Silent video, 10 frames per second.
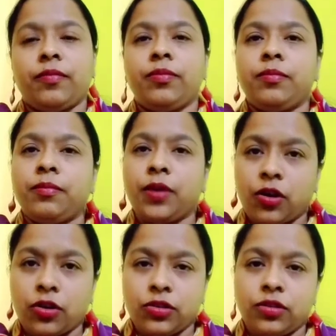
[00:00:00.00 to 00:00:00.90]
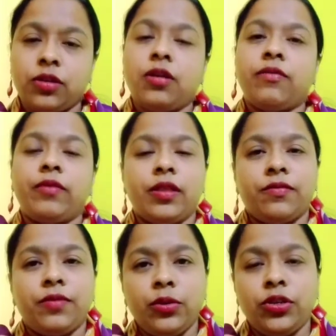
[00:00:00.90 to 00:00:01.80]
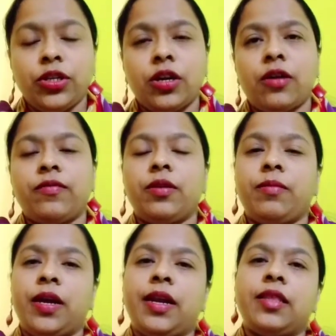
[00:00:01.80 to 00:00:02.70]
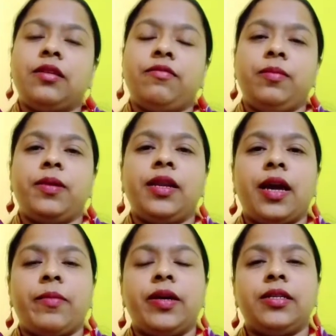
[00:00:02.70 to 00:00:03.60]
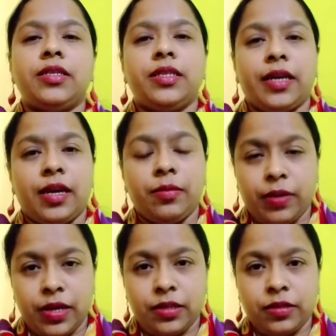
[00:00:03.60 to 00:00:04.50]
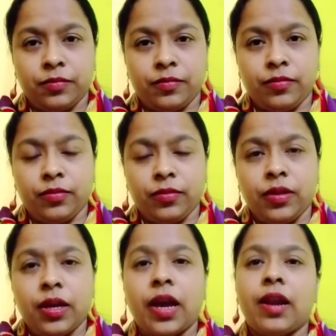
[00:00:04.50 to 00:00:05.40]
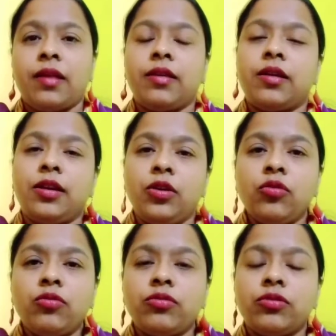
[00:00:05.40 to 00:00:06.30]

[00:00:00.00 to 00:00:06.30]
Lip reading: because when the fusion of the male and the female gametes is taking place, another new